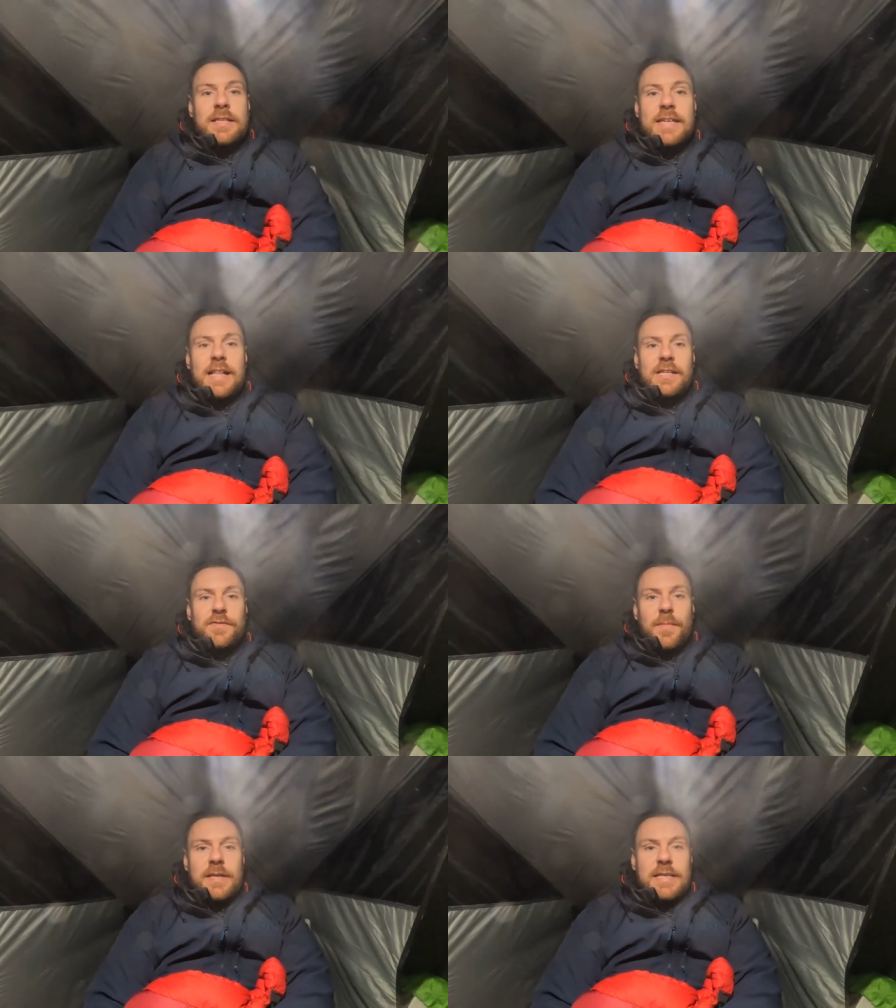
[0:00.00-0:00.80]
Tales
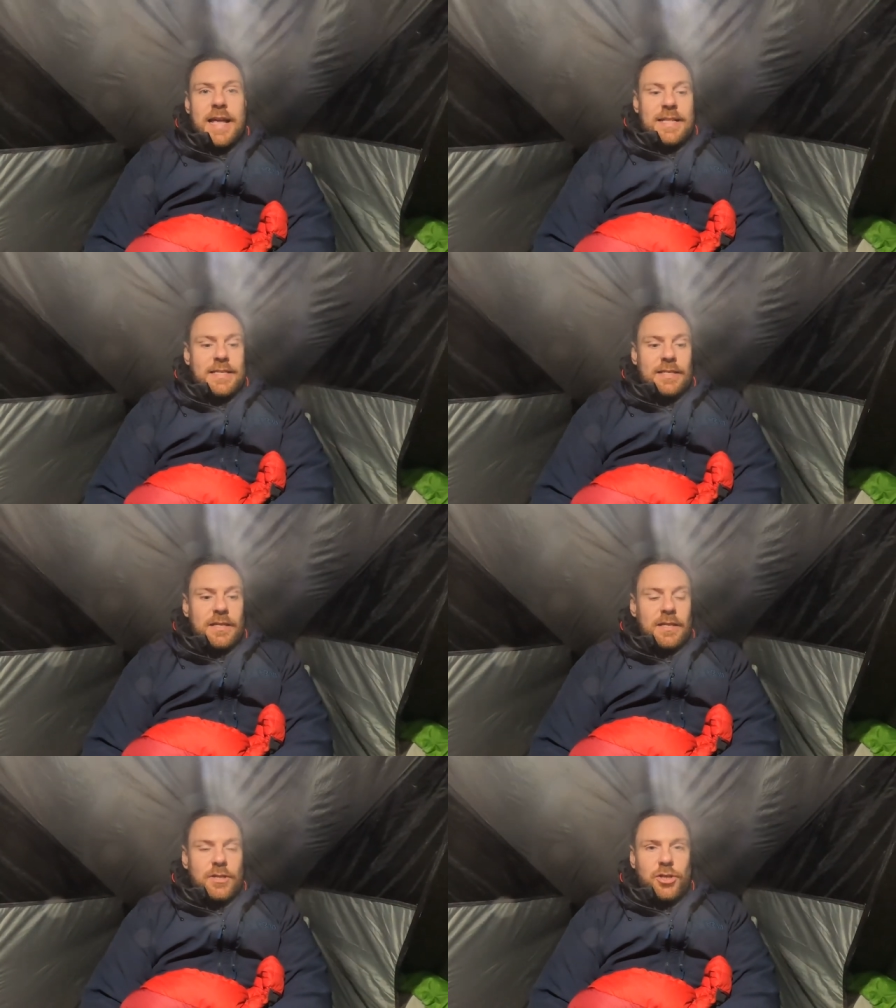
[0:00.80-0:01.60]
from the Tent
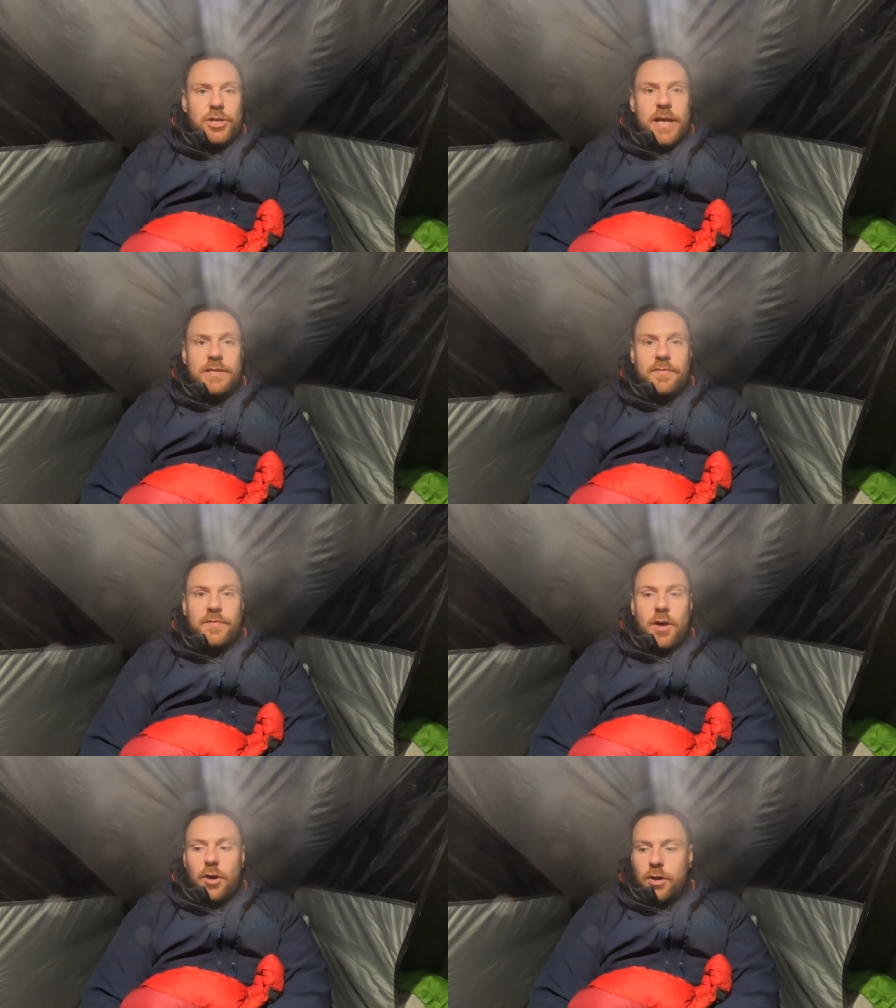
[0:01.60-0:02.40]
shit
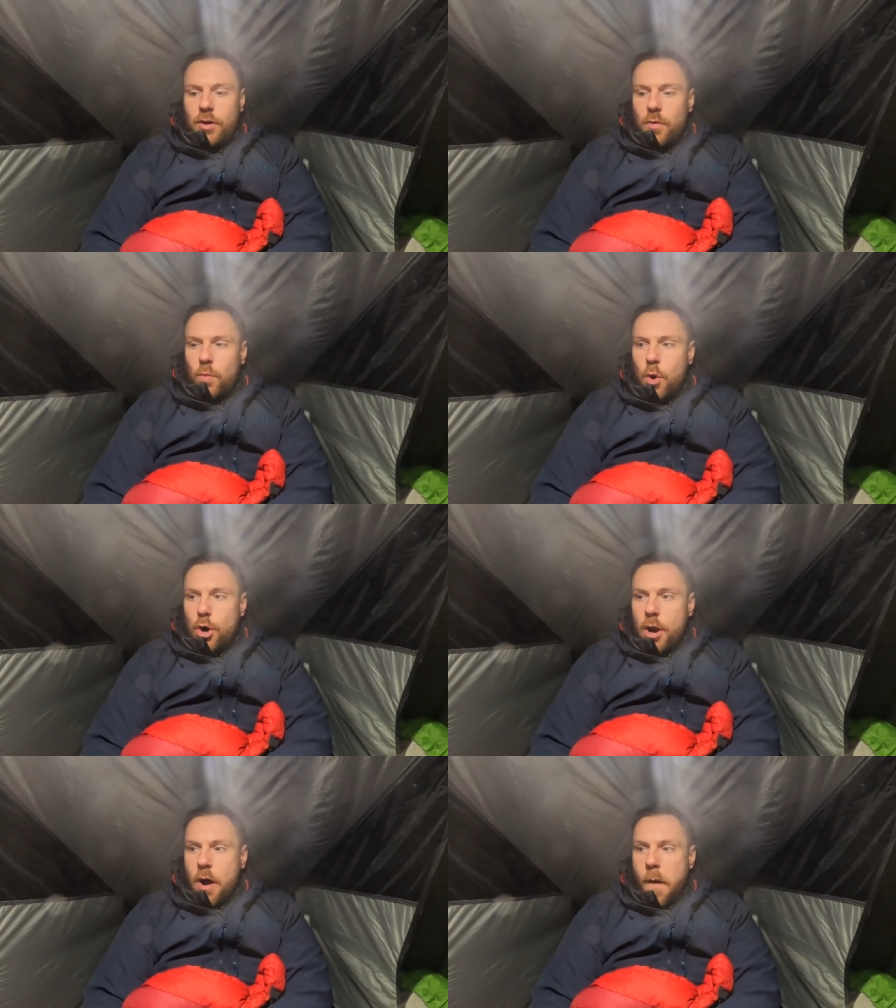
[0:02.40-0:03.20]
vlog
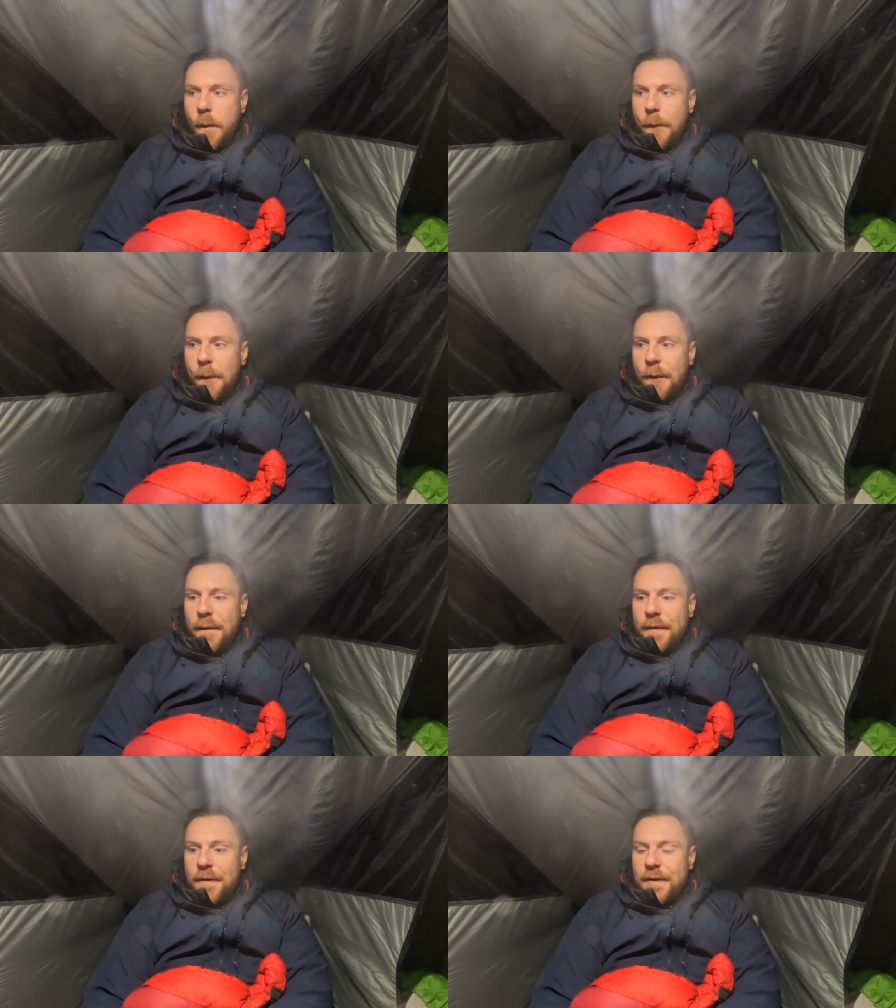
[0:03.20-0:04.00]
one.
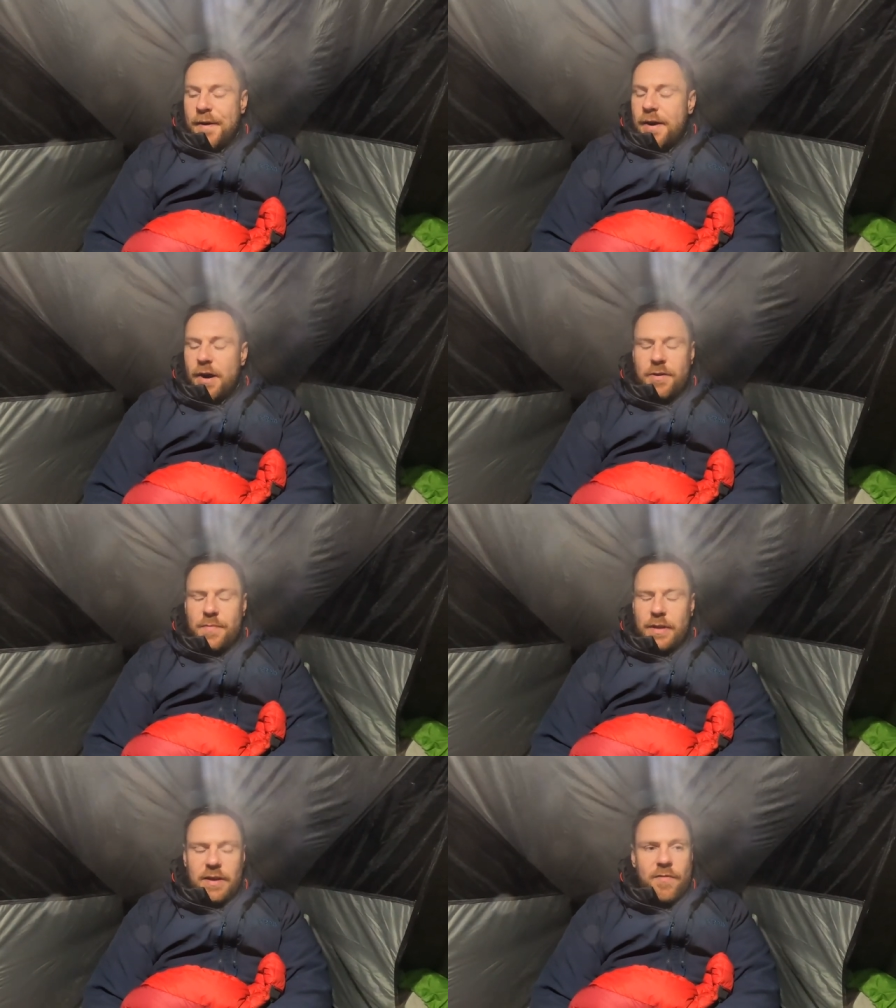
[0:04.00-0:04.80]

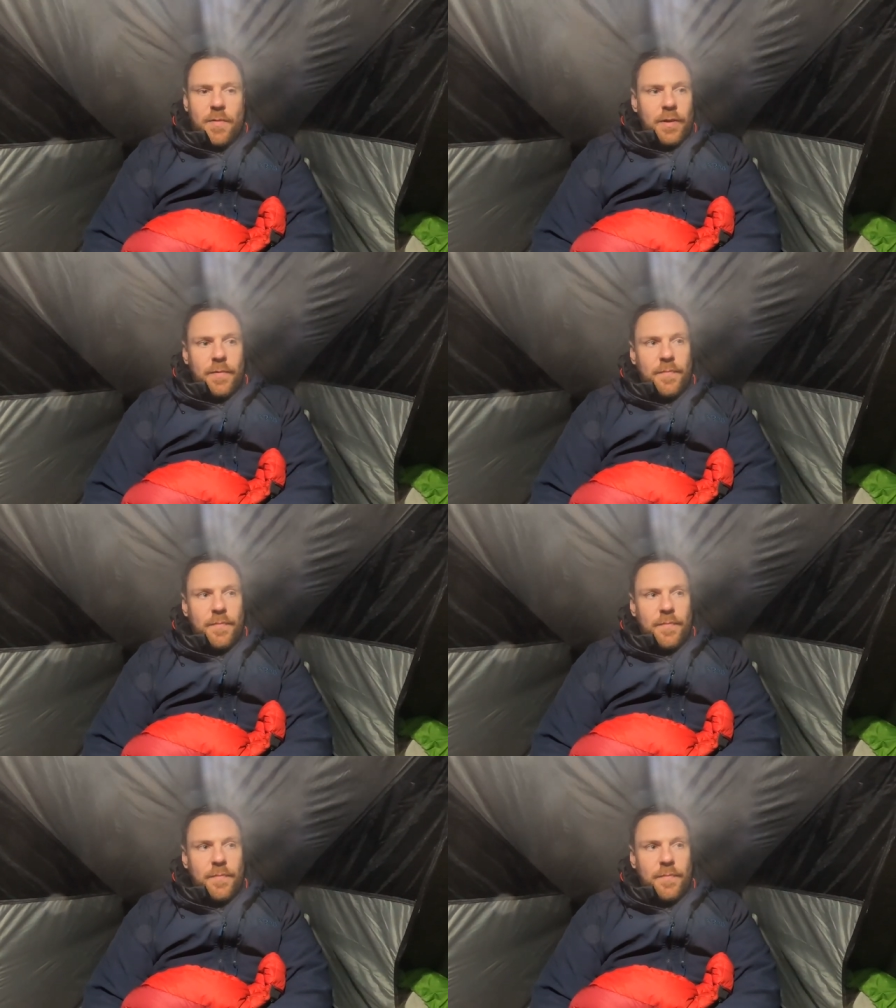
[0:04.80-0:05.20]
Unbelievable.